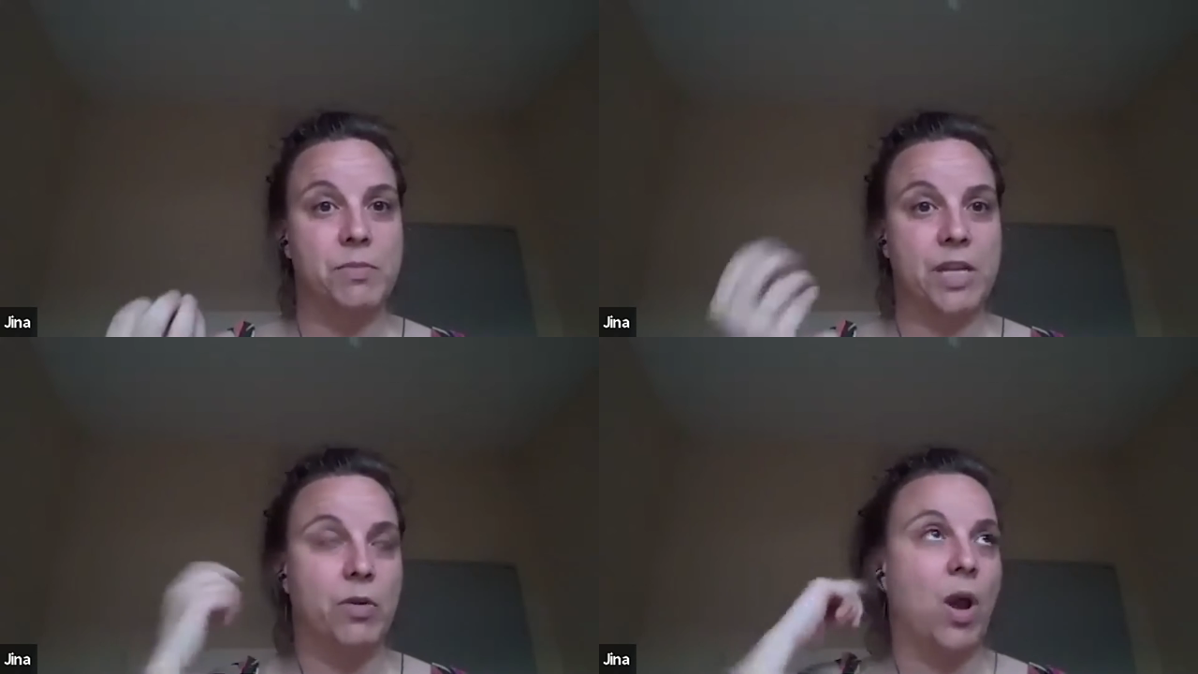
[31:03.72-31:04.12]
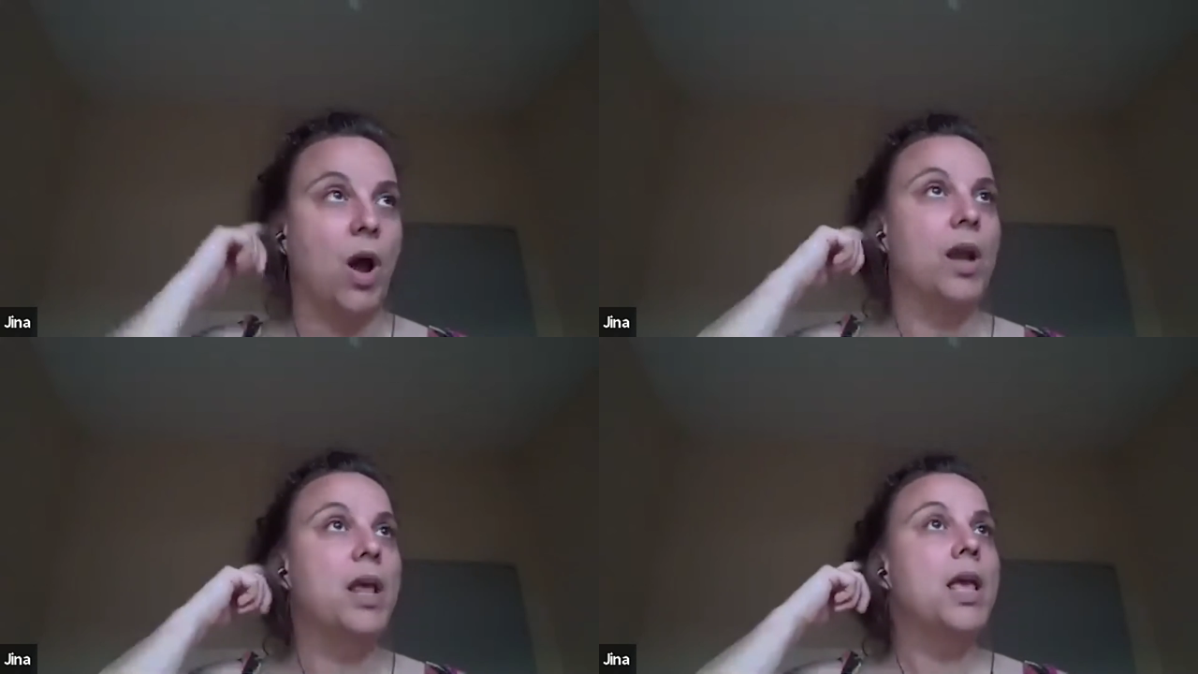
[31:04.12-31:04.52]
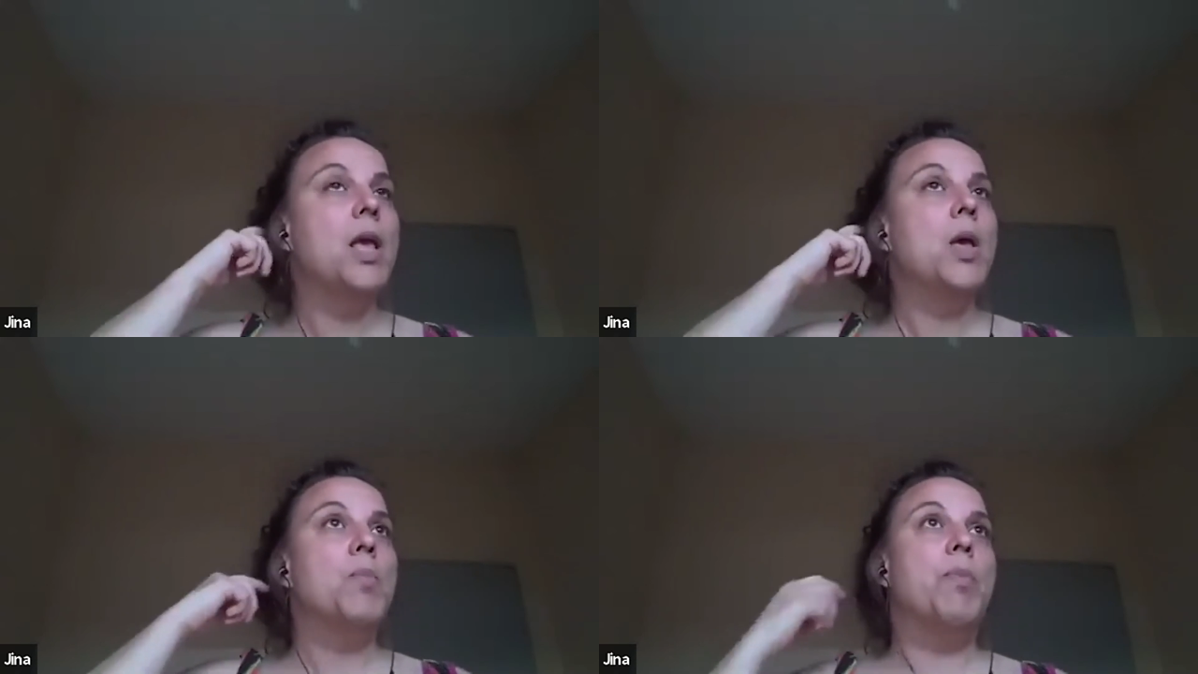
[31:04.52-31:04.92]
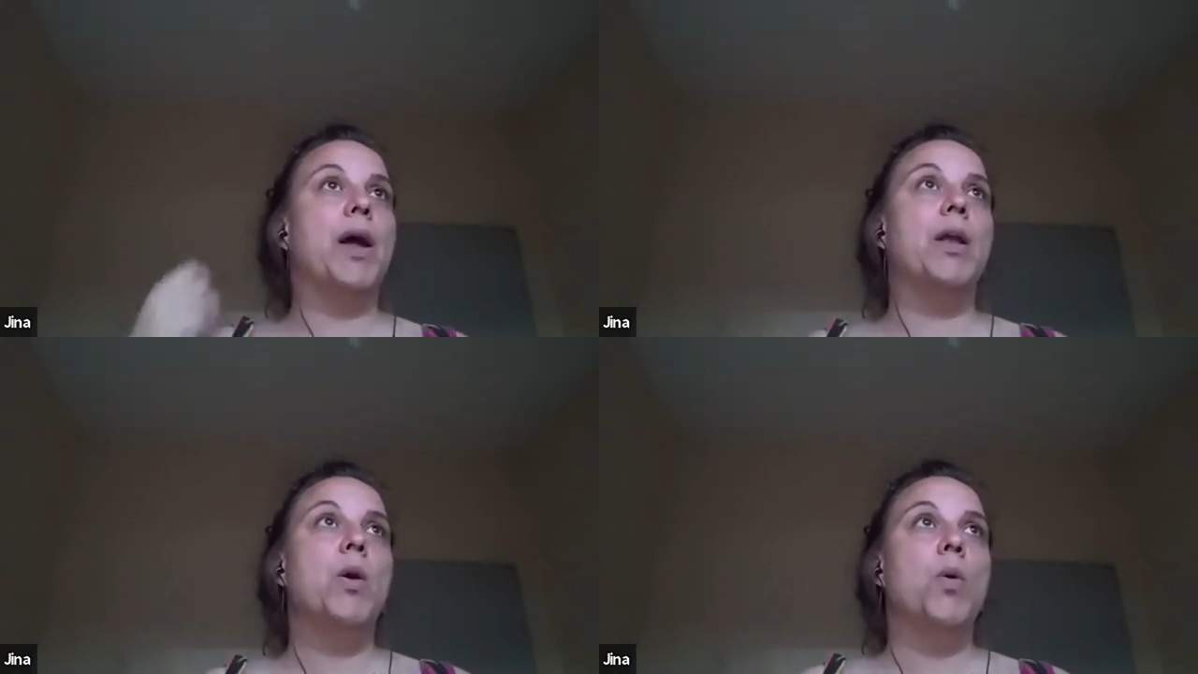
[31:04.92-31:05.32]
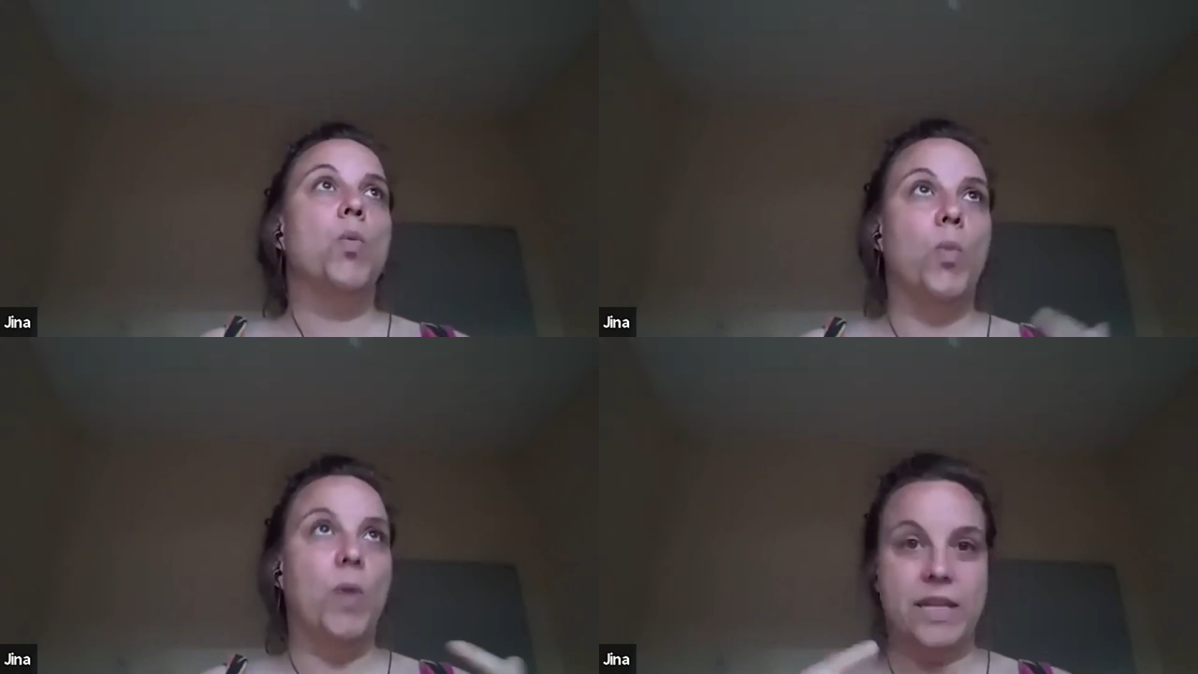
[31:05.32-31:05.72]
they're not. But
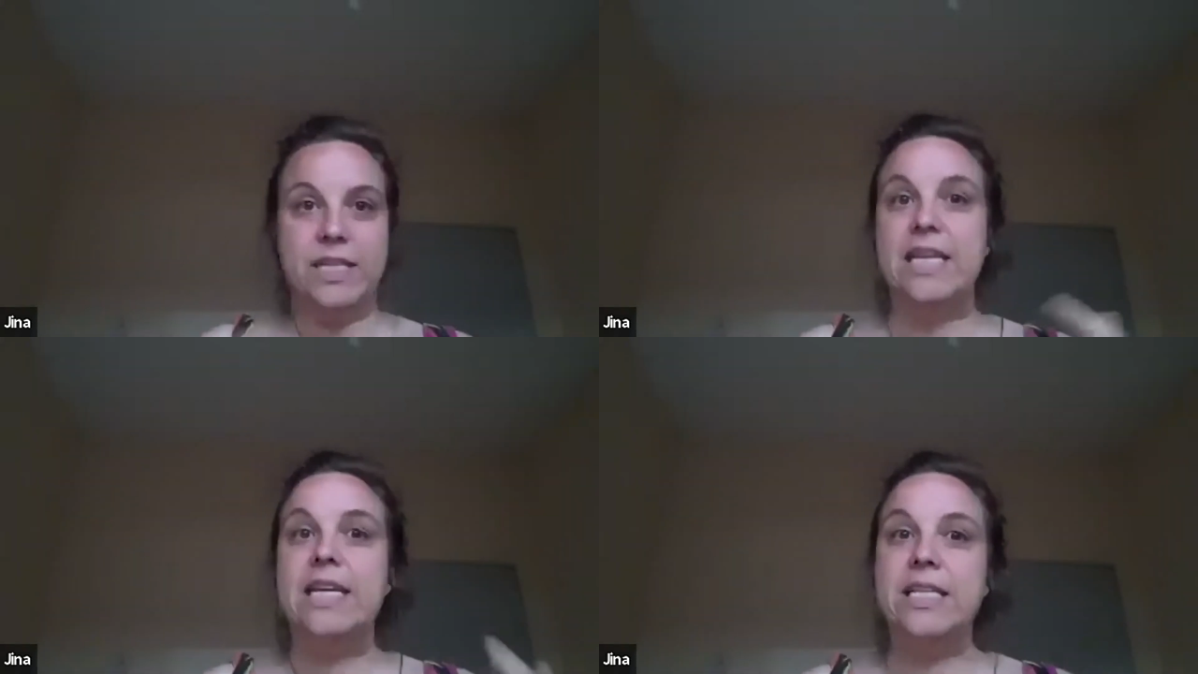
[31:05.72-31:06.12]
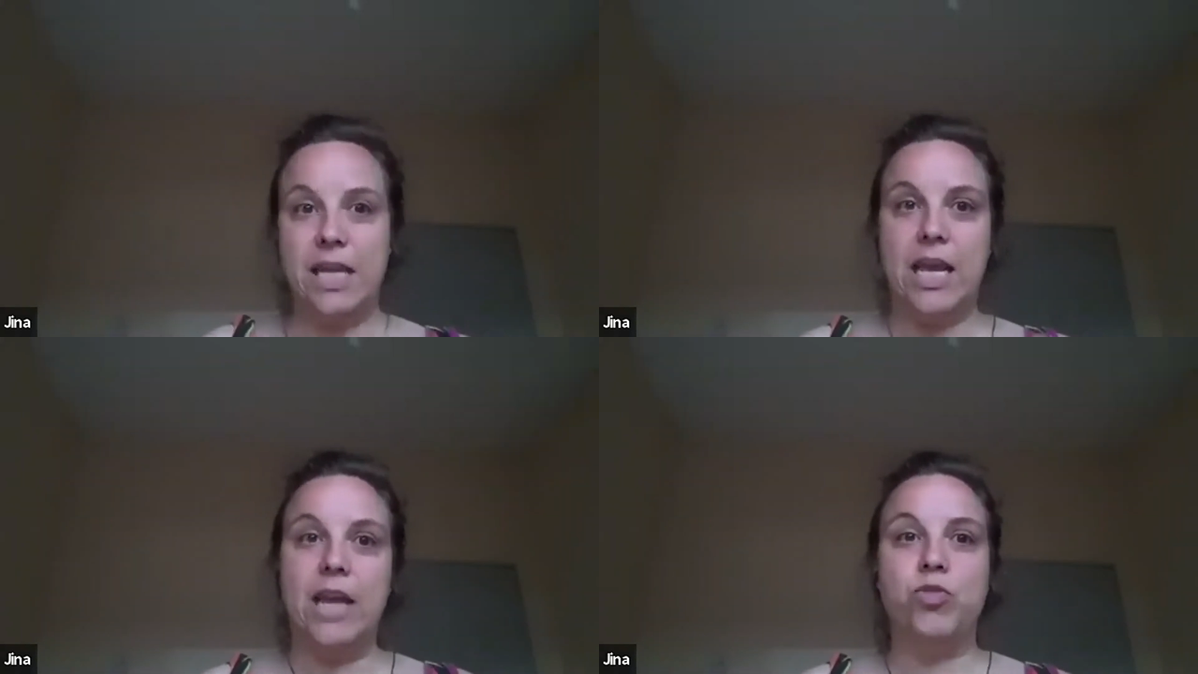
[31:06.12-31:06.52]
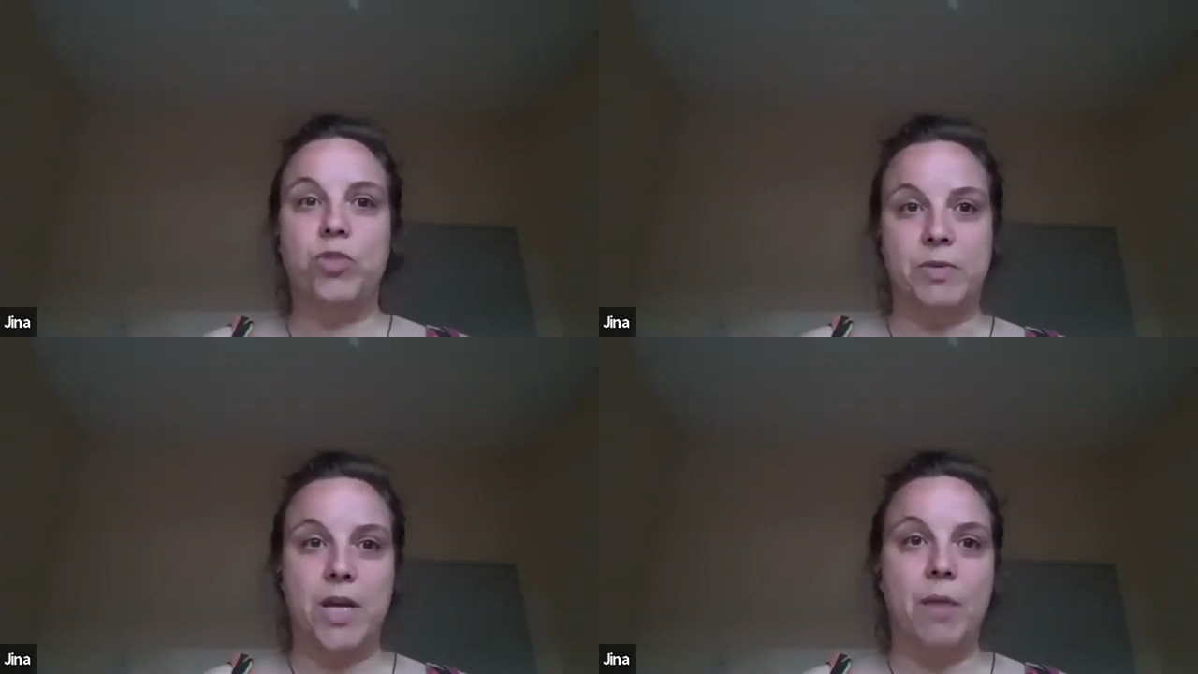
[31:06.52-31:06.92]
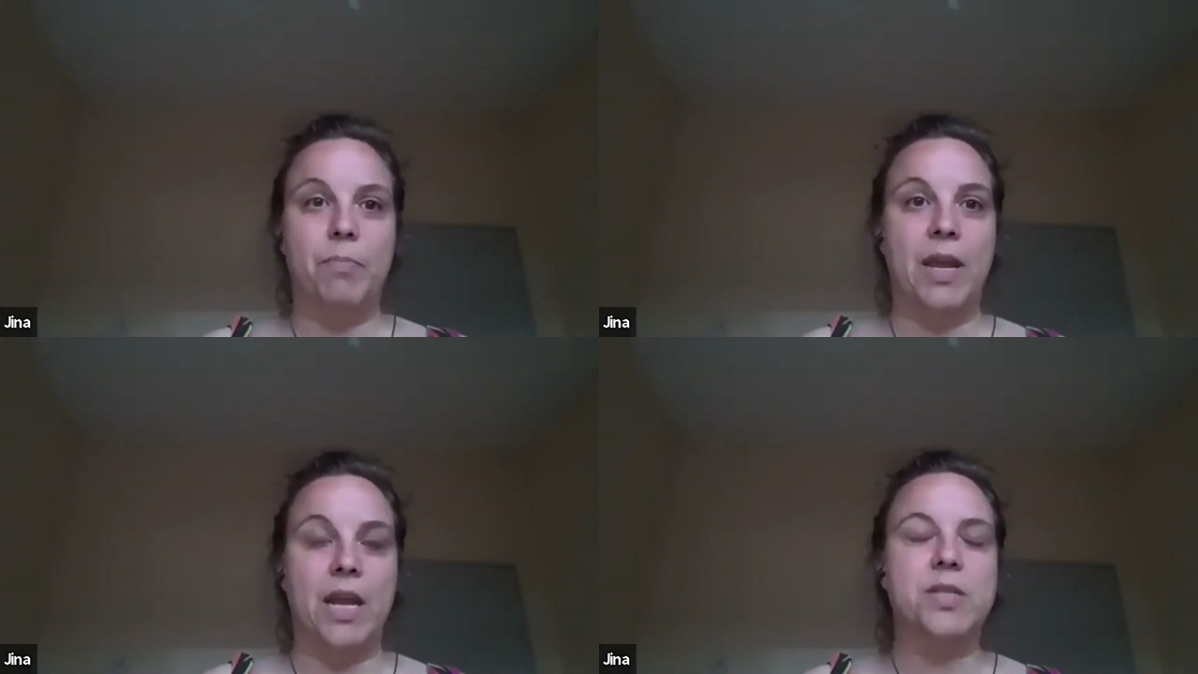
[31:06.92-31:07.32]
it's easy to get tripped up in,